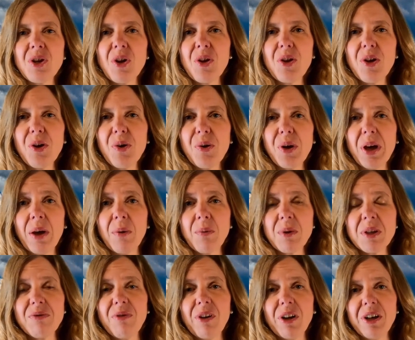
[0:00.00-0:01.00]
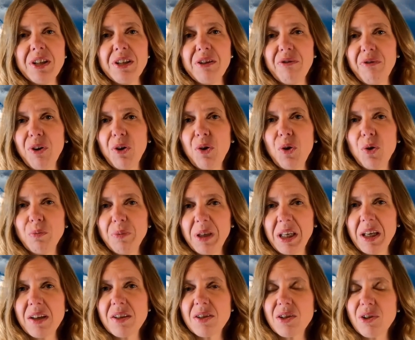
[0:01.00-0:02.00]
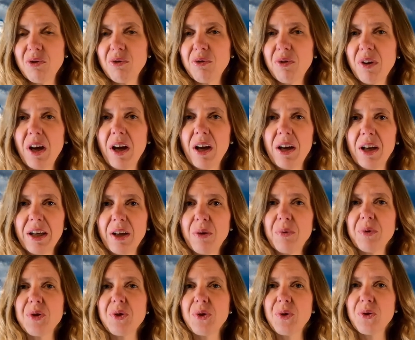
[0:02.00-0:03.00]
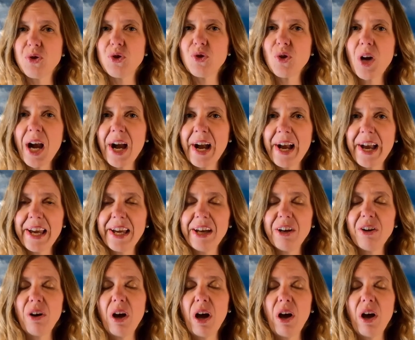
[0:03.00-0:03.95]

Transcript: although it was very difficult because of it was so dry